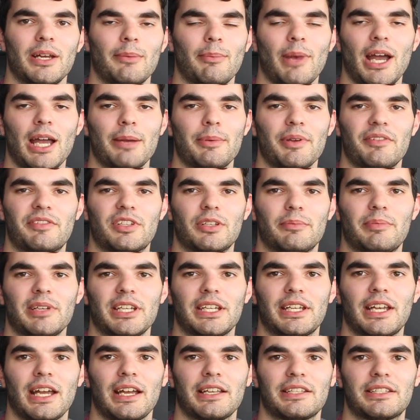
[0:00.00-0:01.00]
Maybe if
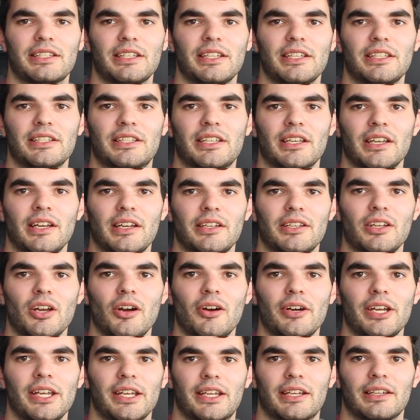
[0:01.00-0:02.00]
Zabit gasses,
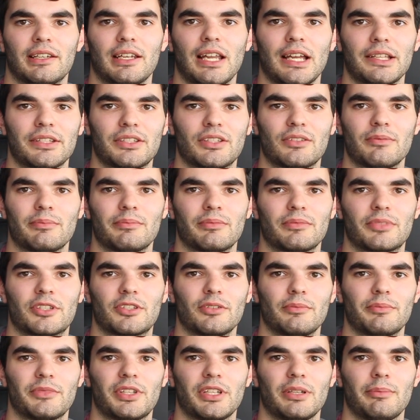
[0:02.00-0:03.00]
Yair can land
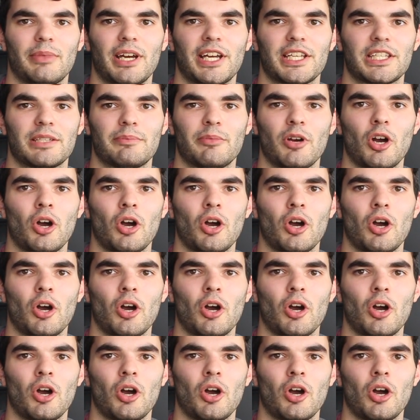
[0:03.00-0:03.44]
something amazing.